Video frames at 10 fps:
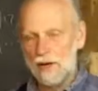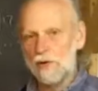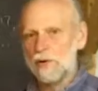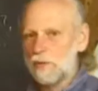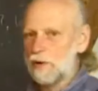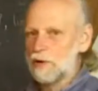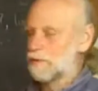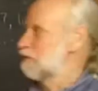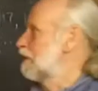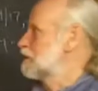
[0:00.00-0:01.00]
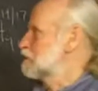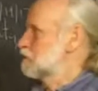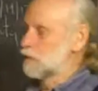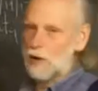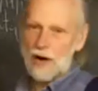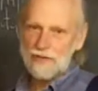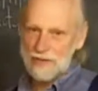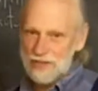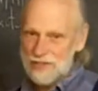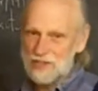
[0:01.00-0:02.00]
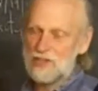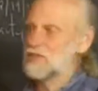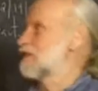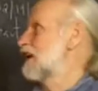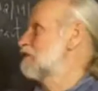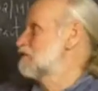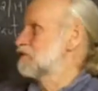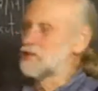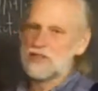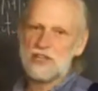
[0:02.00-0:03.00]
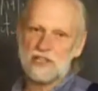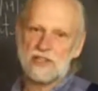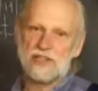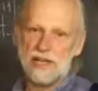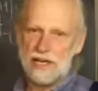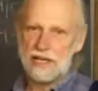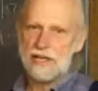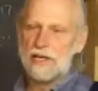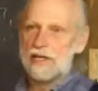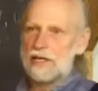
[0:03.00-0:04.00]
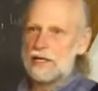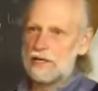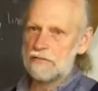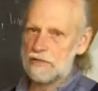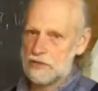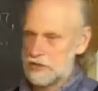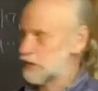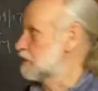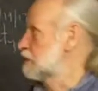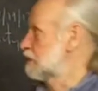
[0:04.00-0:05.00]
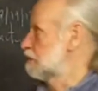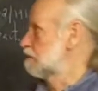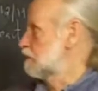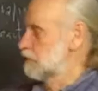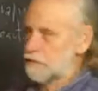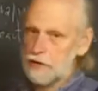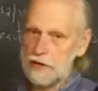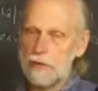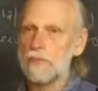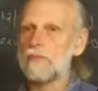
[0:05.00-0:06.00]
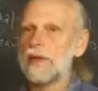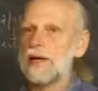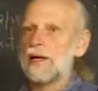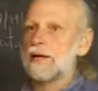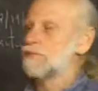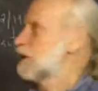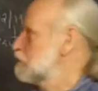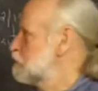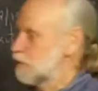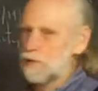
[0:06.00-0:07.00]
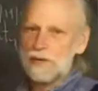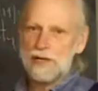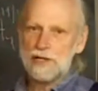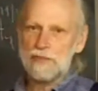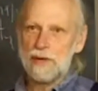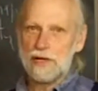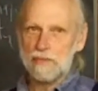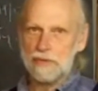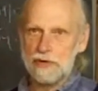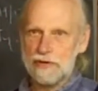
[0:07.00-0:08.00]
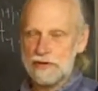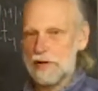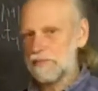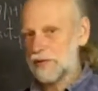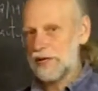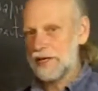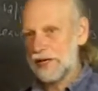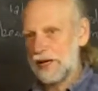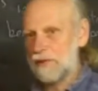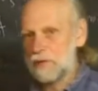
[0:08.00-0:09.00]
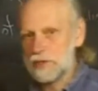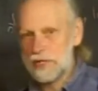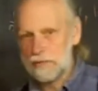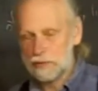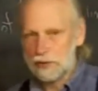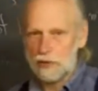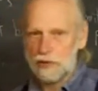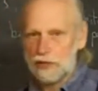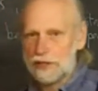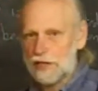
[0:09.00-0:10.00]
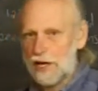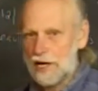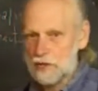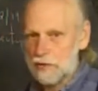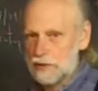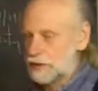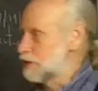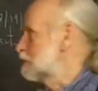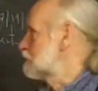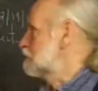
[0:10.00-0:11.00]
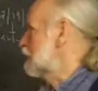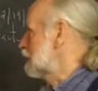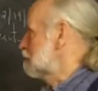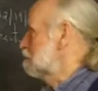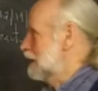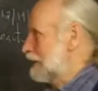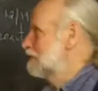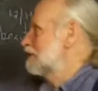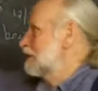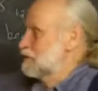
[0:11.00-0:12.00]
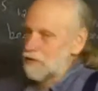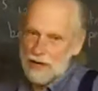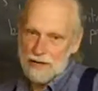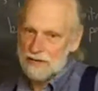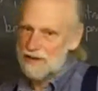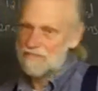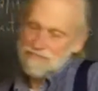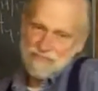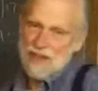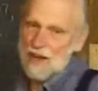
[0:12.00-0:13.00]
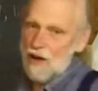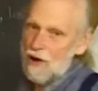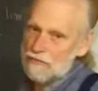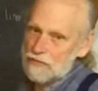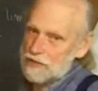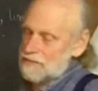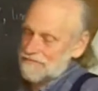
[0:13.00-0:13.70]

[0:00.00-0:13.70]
Hello and welcome to Frank School. I think this is the 106th day of the sixth year, first video. Not sure because my computer is updating and I wasn't able to look at the last one to just check, but I think that's right. Uh, off,